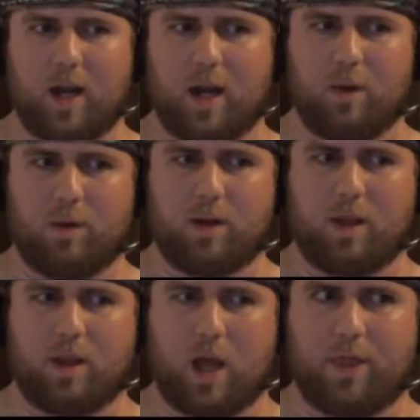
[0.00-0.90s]
I would
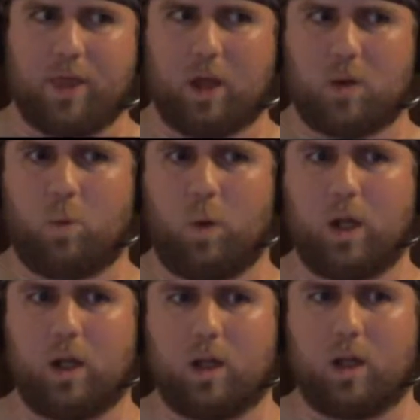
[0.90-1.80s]
think
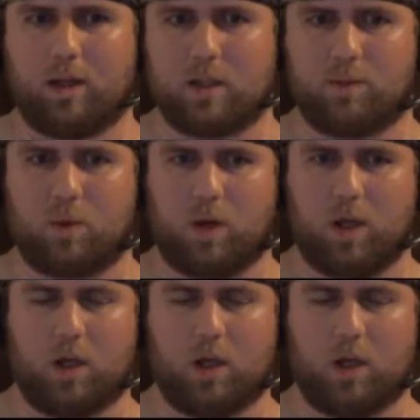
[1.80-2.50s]
Will at this point.